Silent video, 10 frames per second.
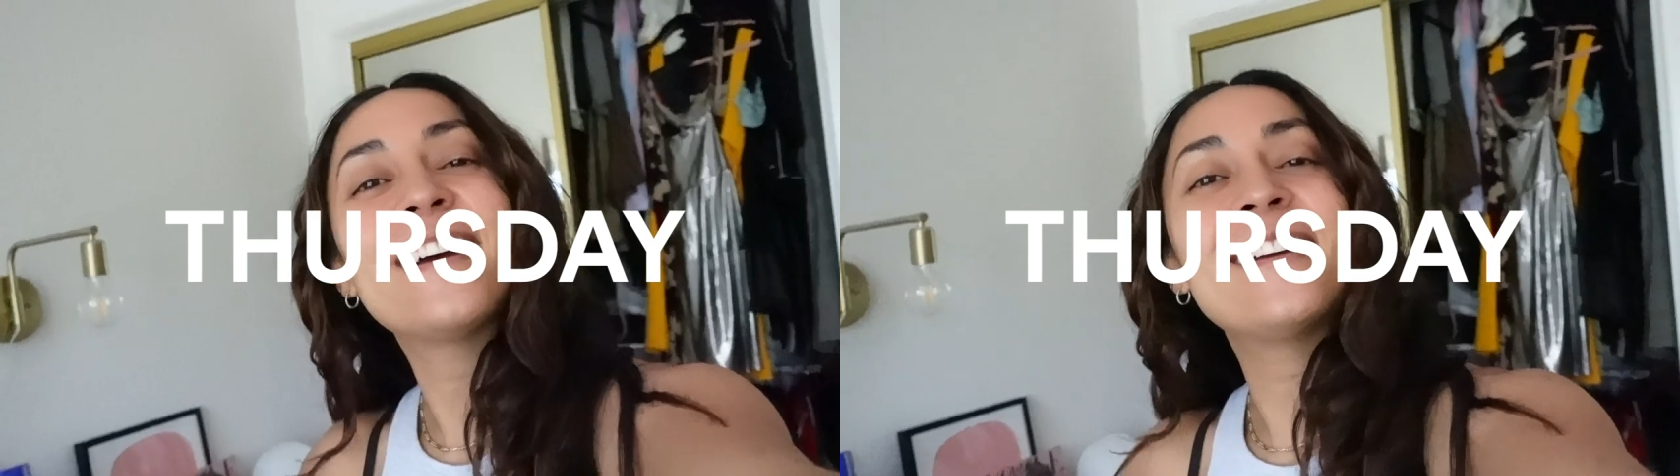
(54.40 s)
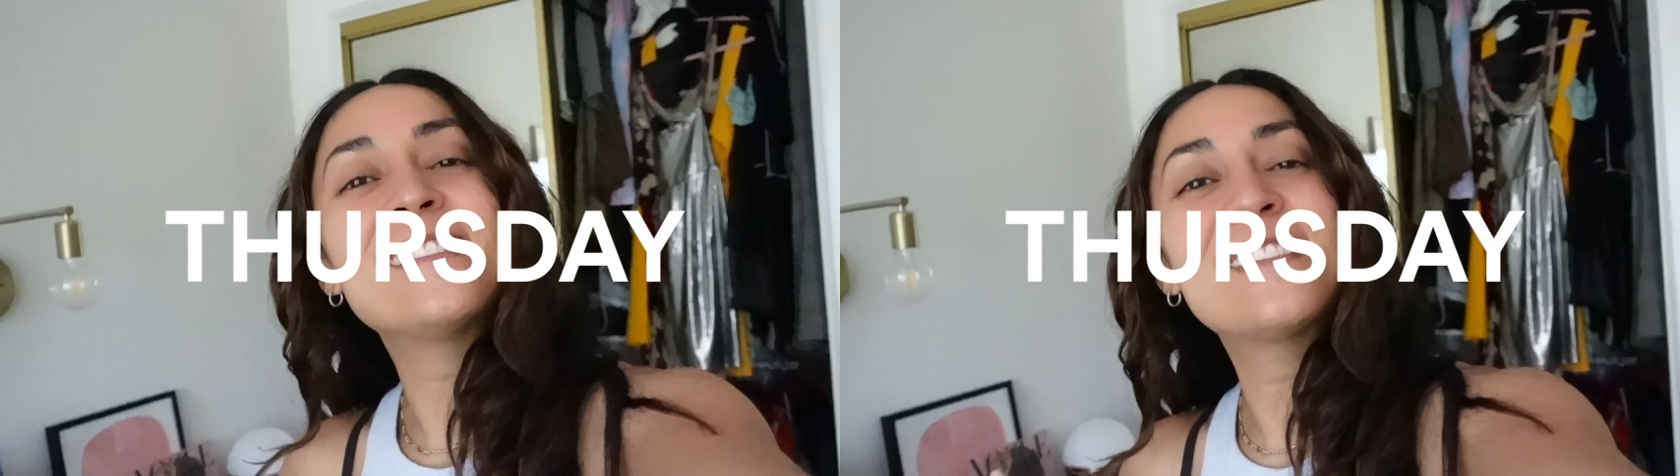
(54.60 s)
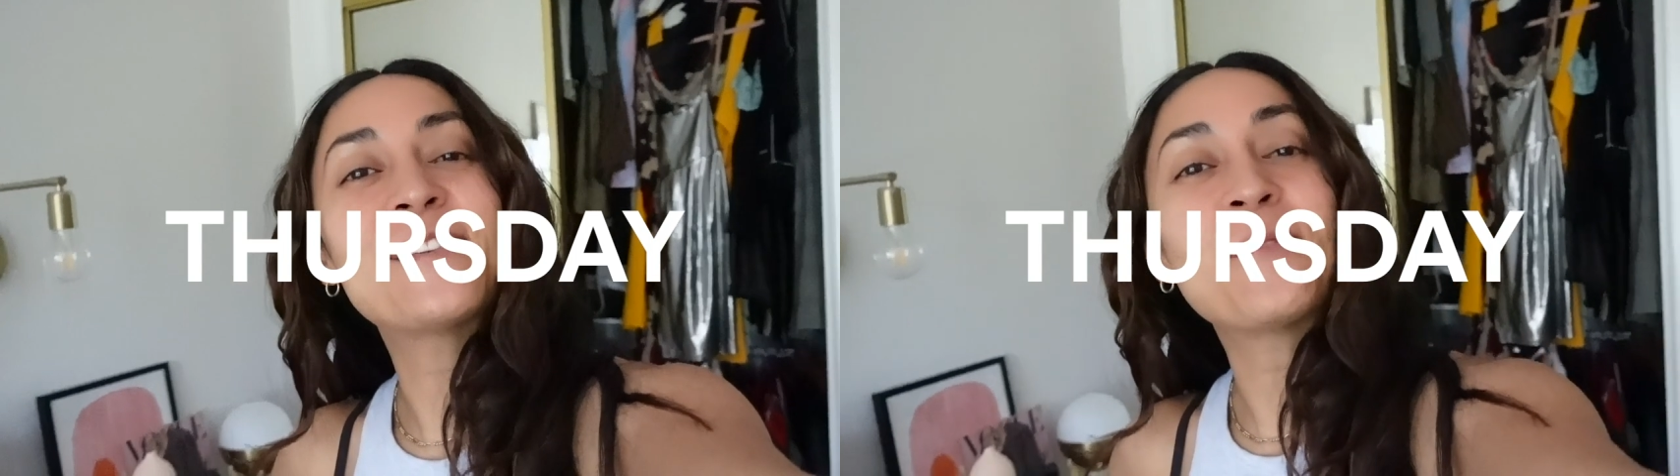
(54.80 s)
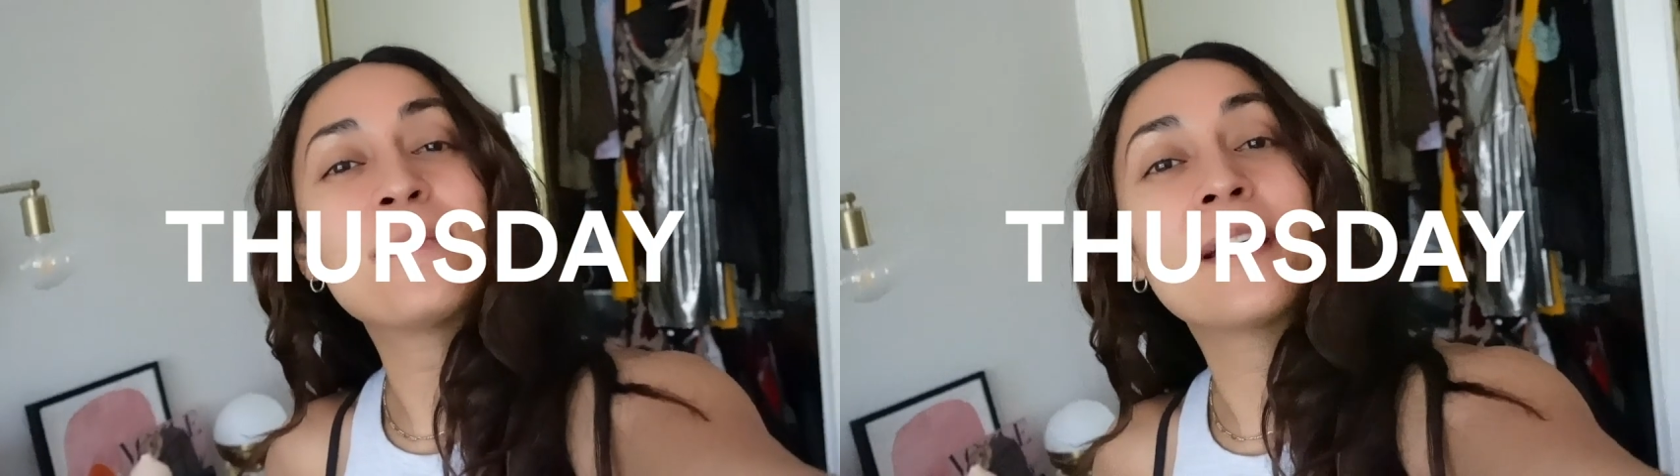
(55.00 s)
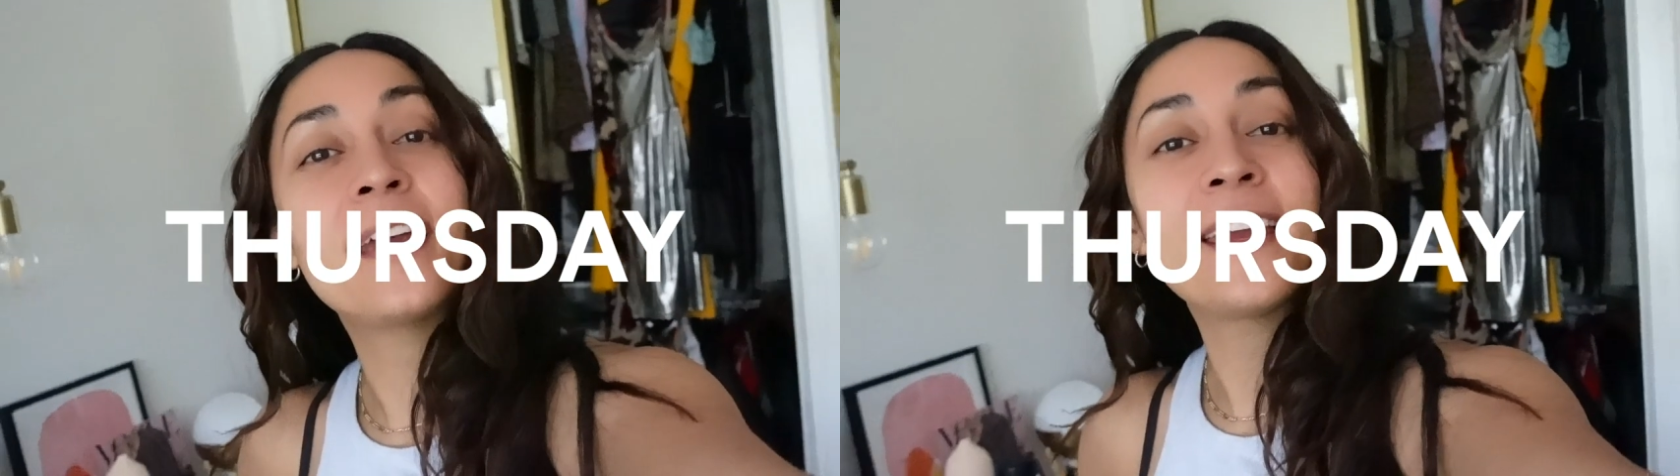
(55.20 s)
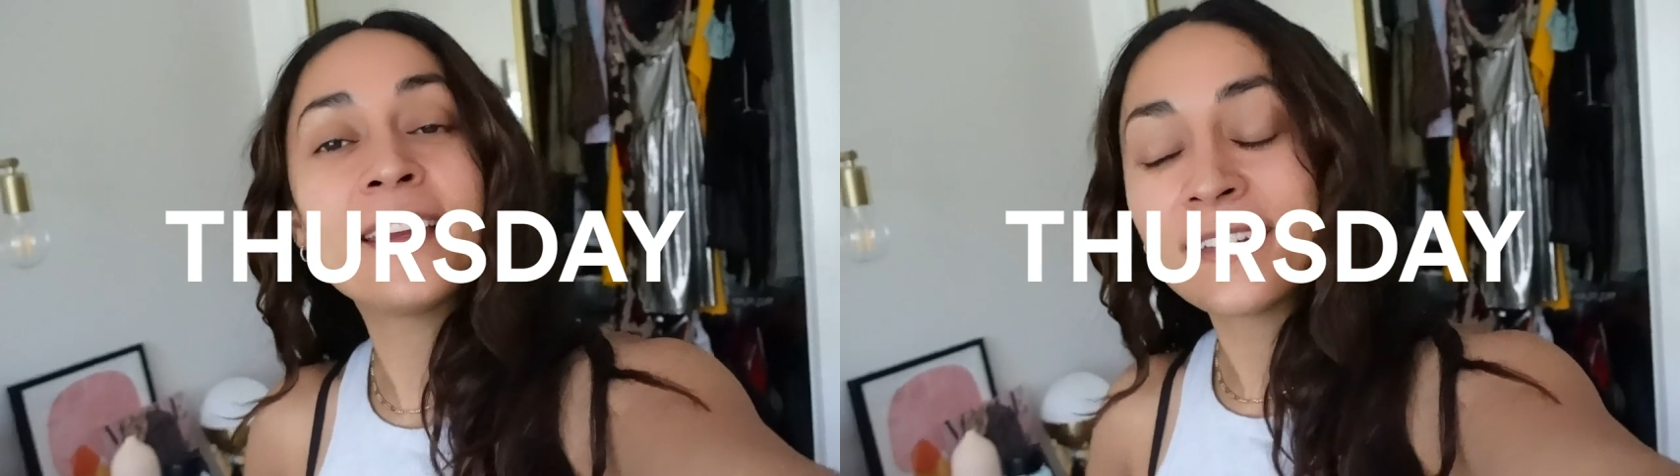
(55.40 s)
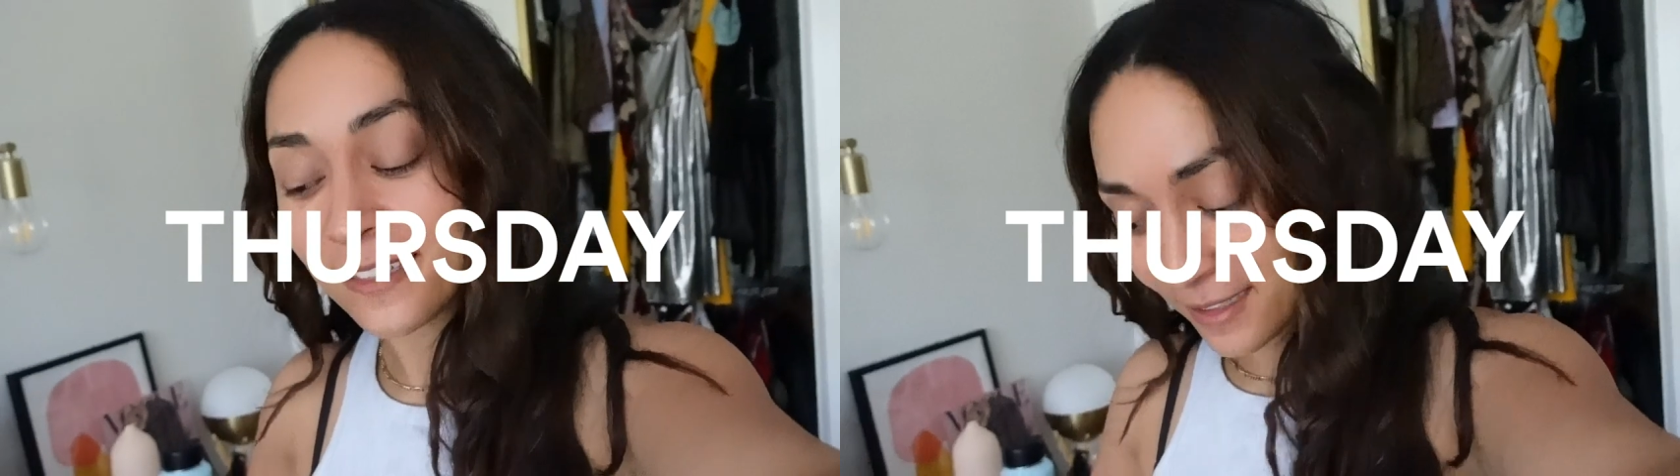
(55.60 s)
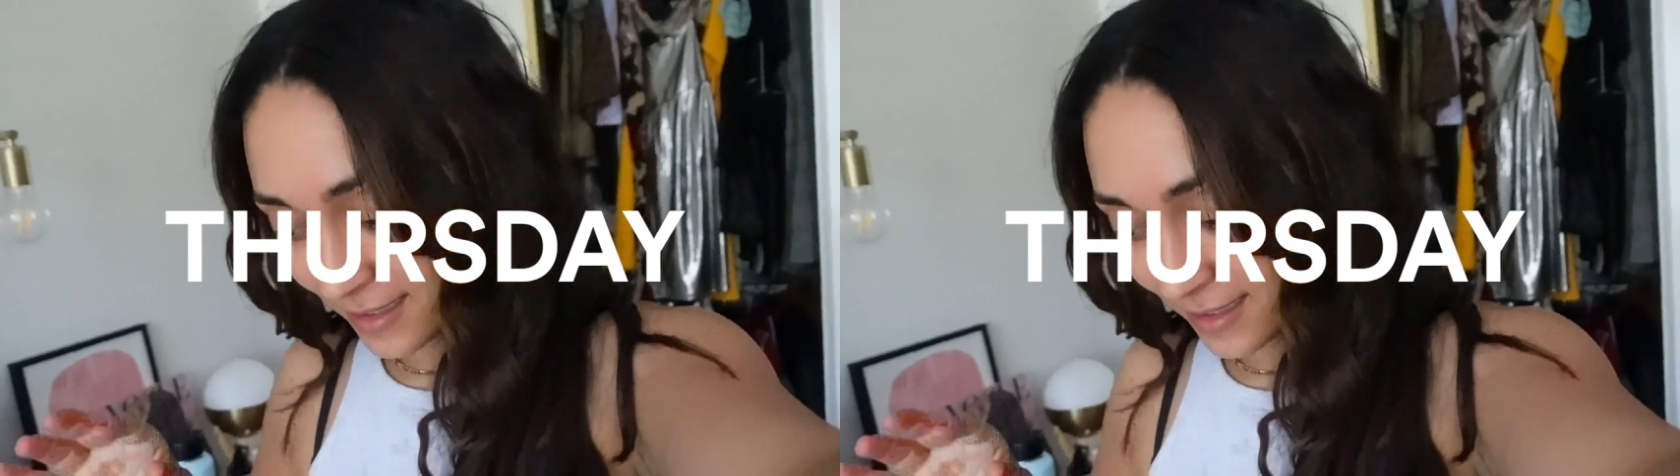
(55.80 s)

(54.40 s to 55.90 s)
Guys, so my